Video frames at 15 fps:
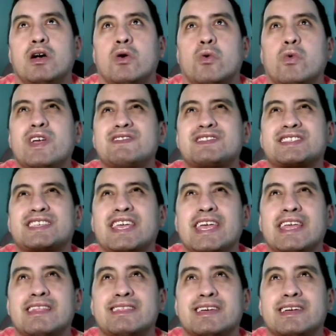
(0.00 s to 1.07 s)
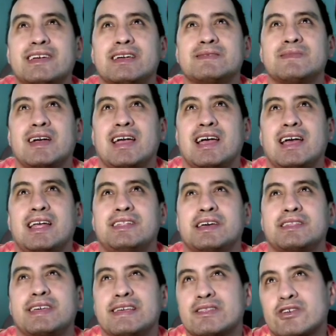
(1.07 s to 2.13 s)
we've seen them and
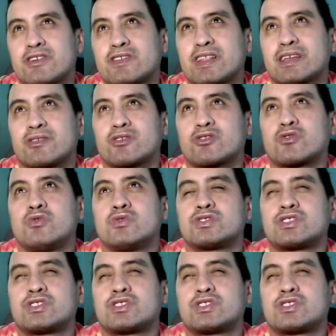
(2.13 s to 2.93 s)
they look like they're cool.